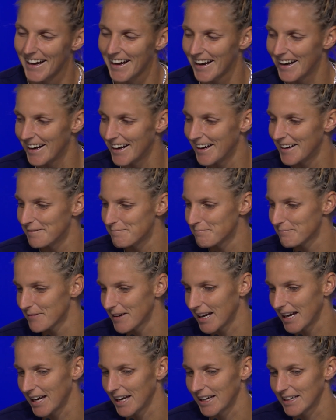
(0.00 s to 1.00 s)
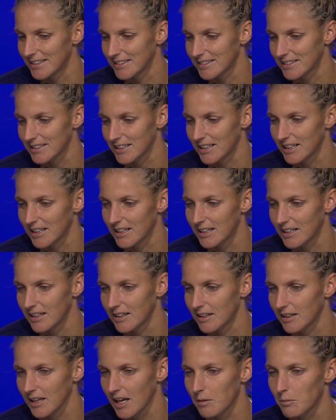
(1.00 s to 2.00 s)
But
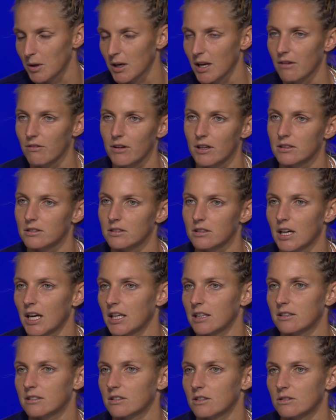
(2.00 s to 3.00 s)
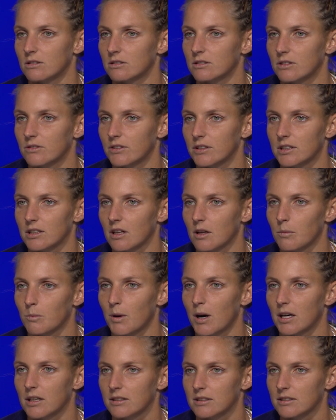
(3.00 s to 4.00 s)
I felt great. So the physical
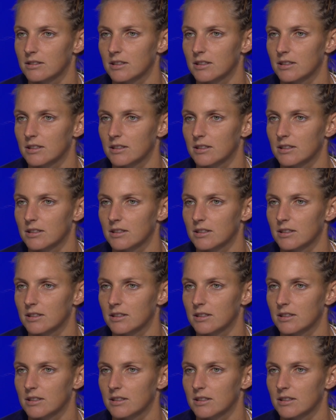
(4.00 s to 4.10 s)
part,